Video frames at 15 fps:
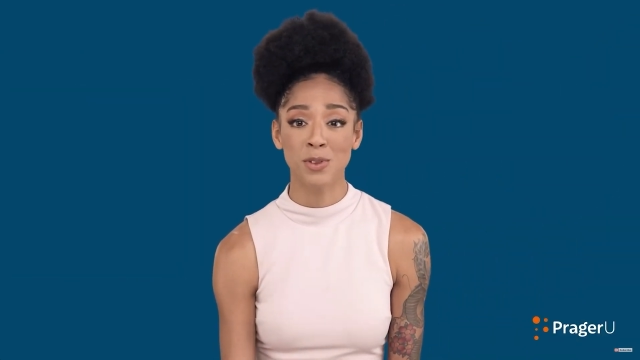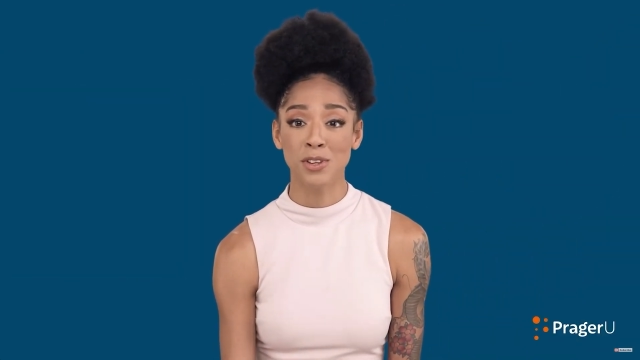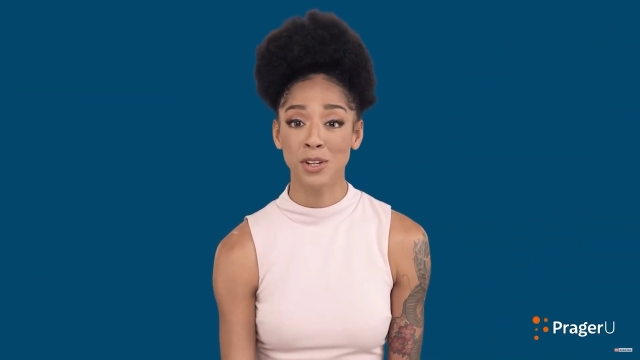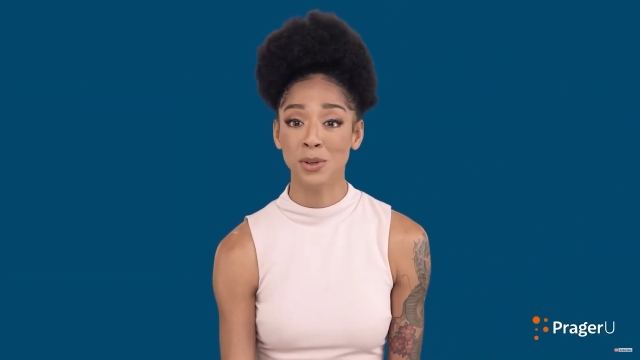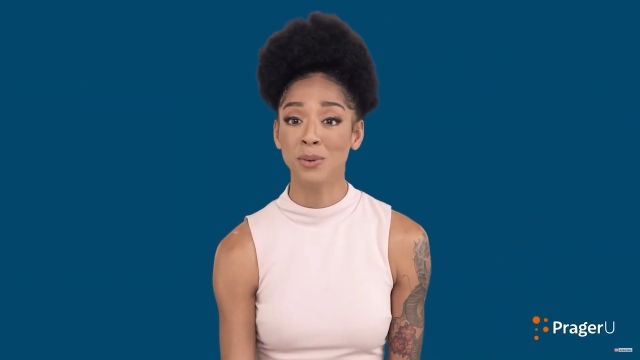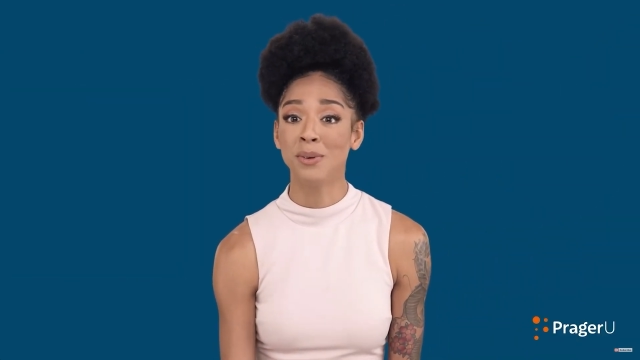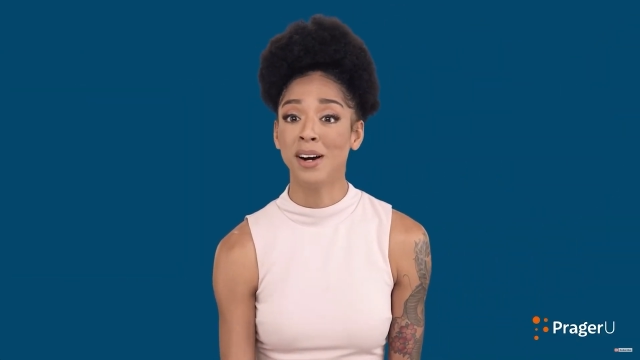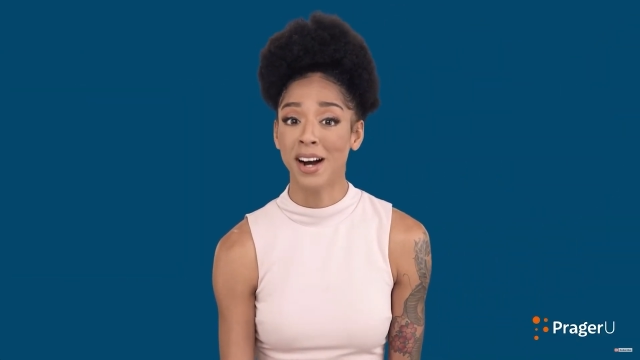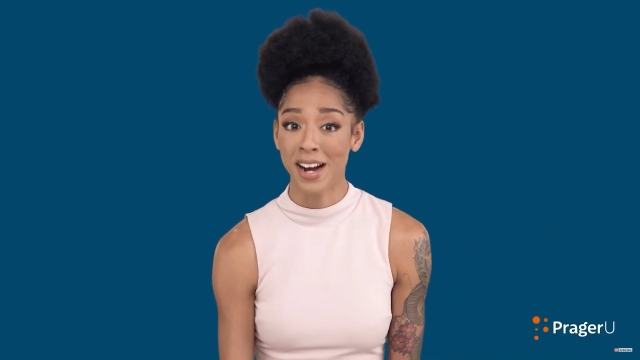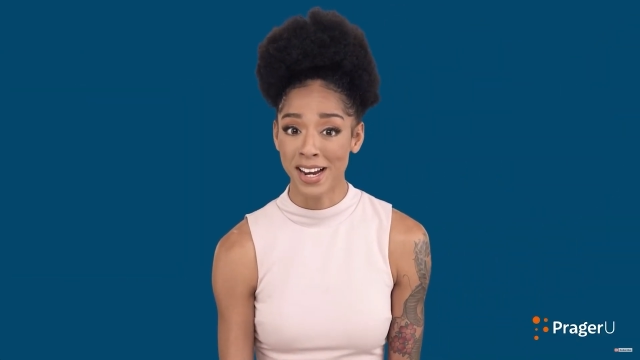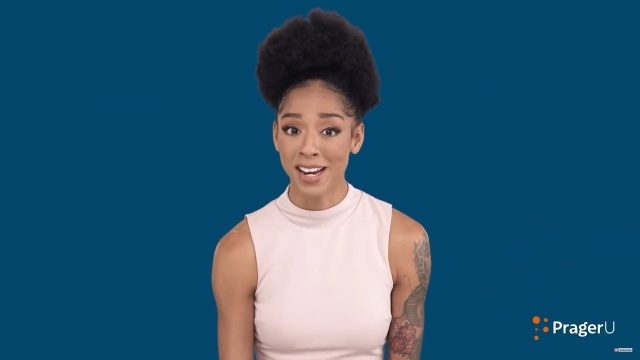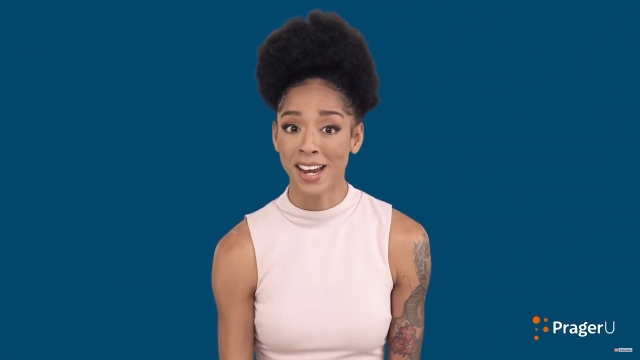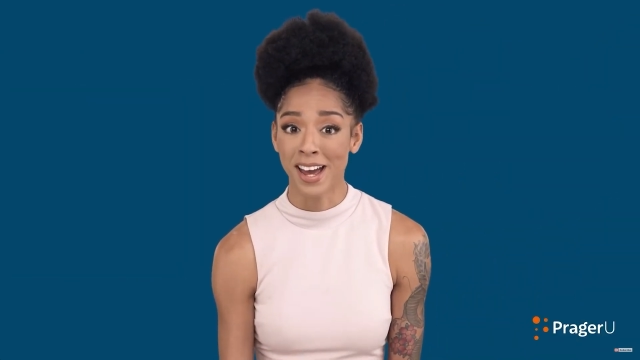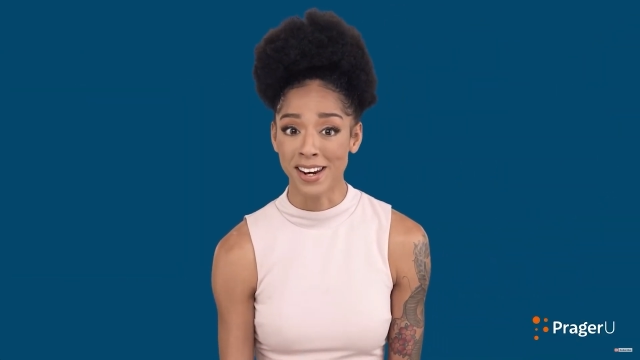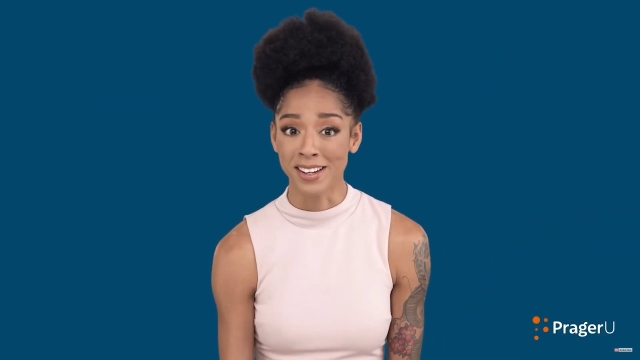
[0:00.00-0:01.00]
with you,
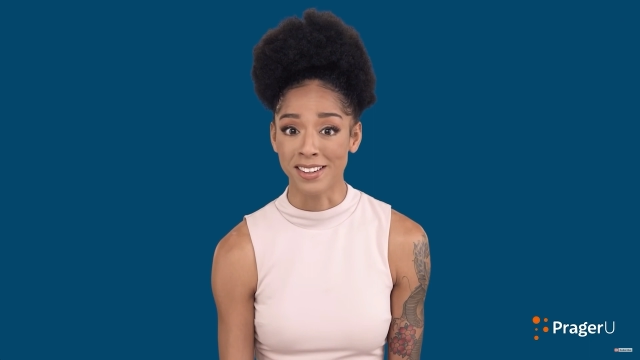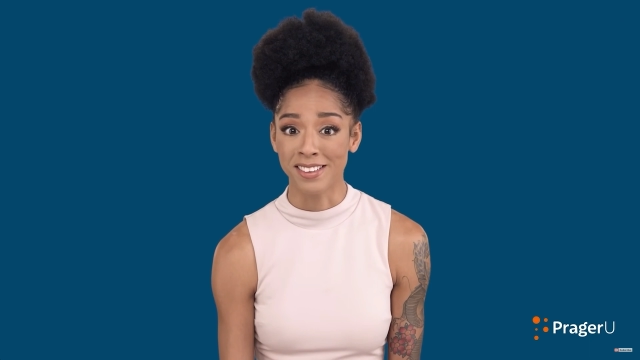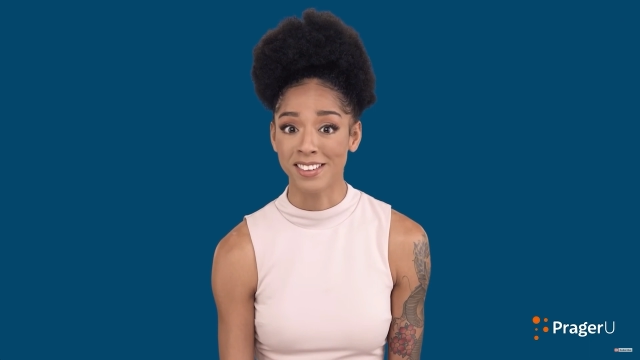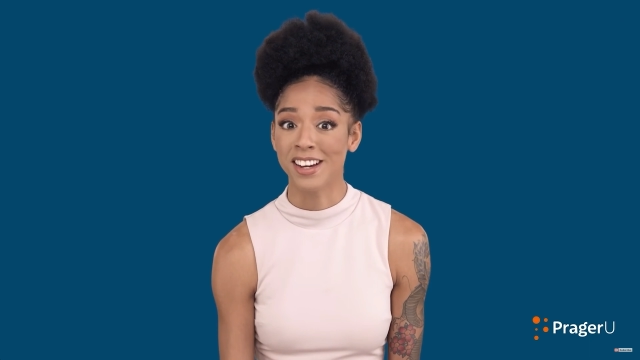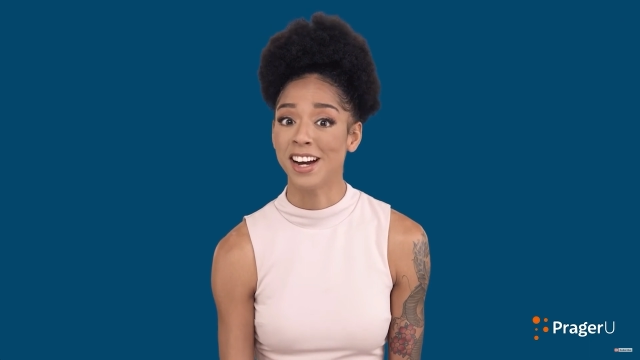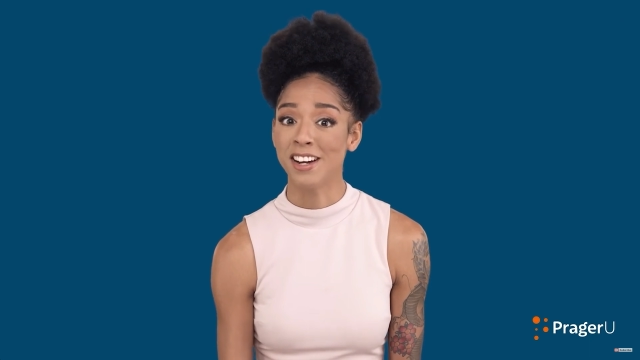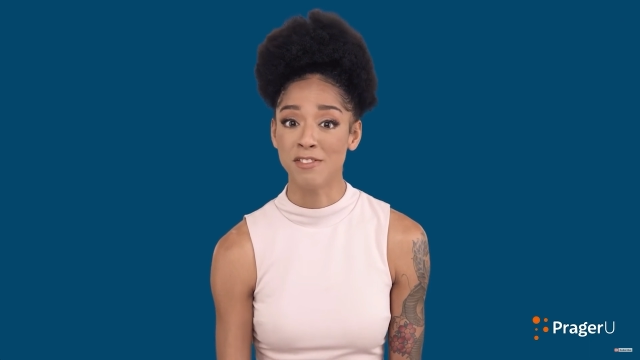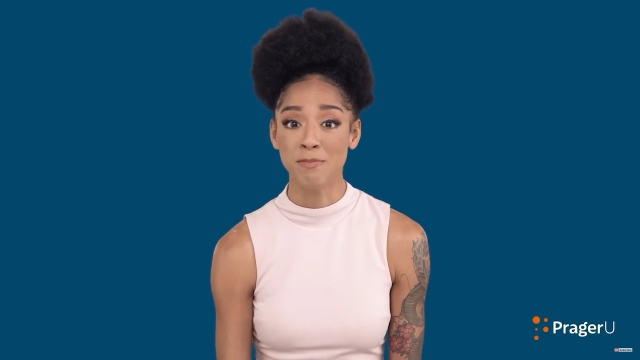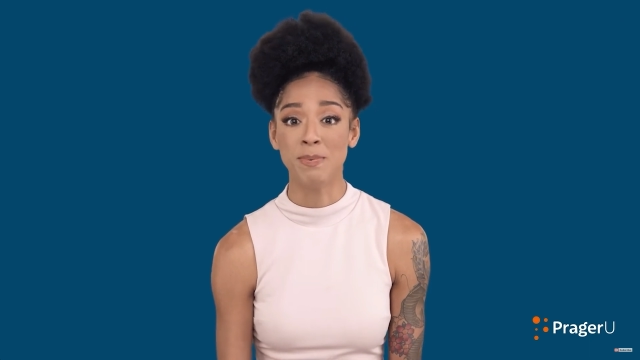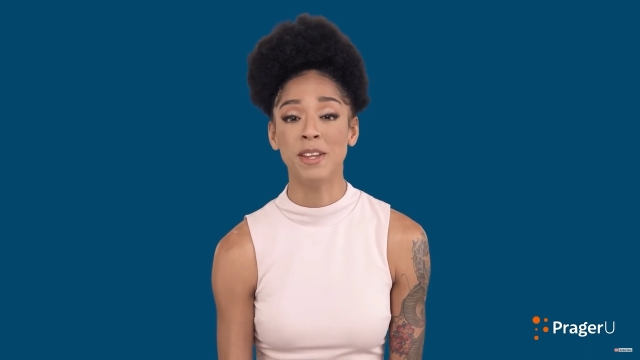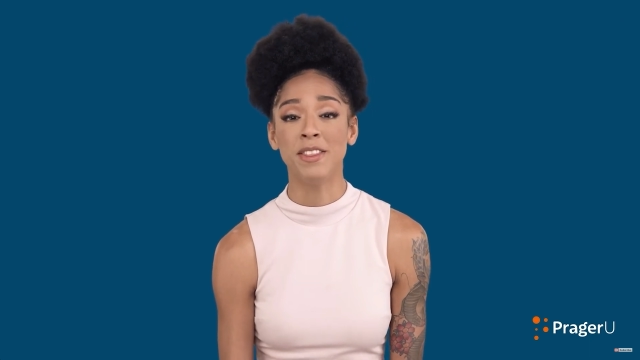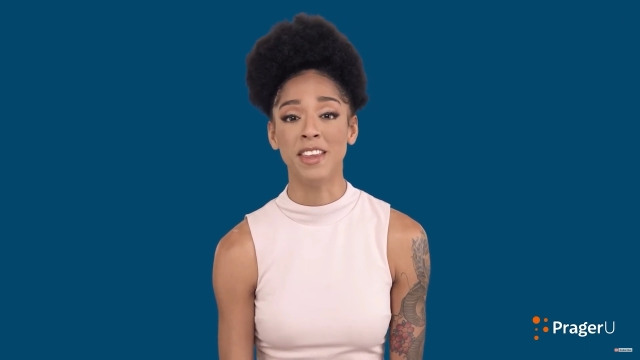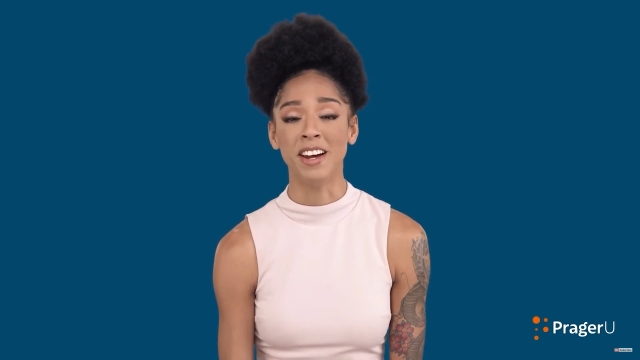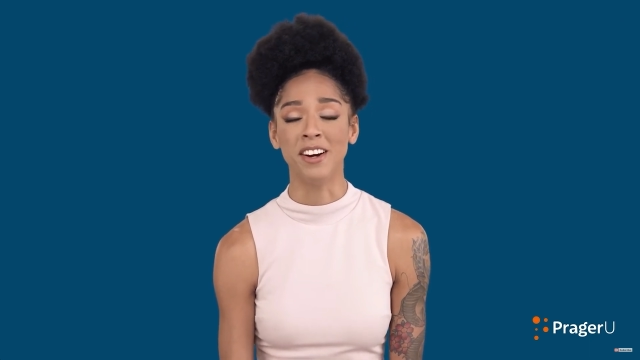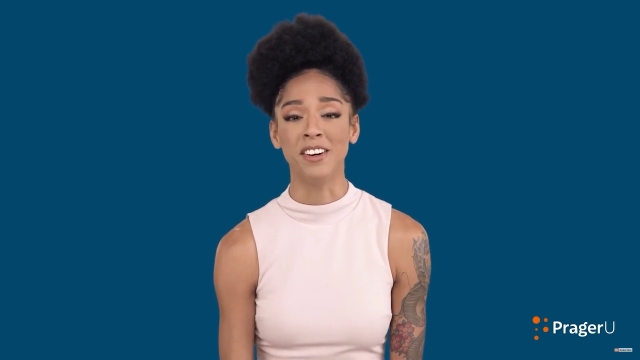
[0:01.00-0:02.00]
I get it. I've
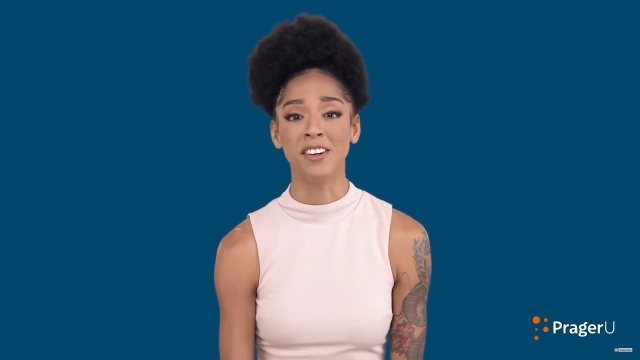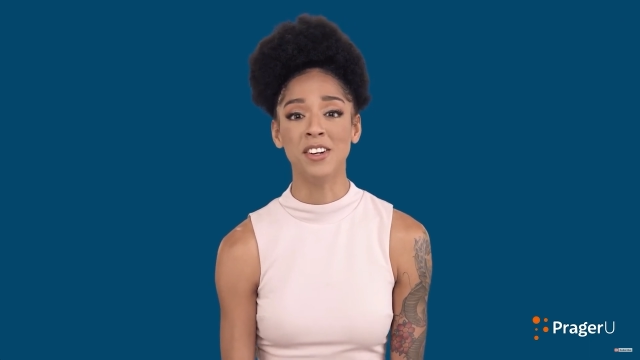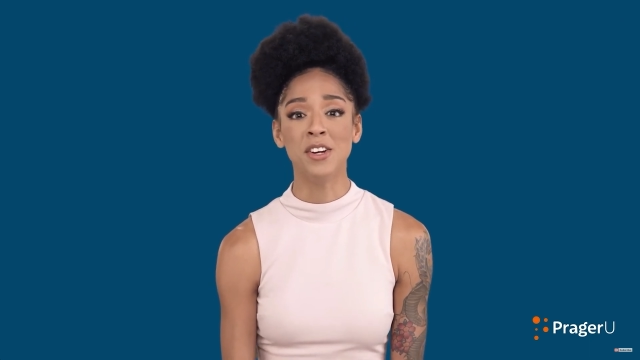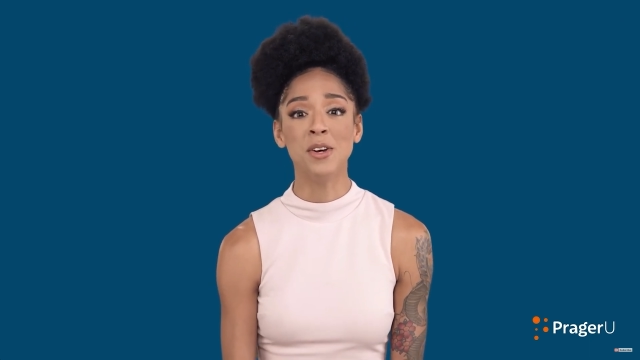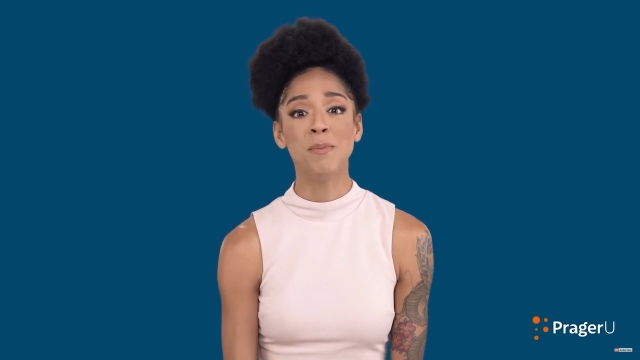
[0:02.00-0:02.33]
been there.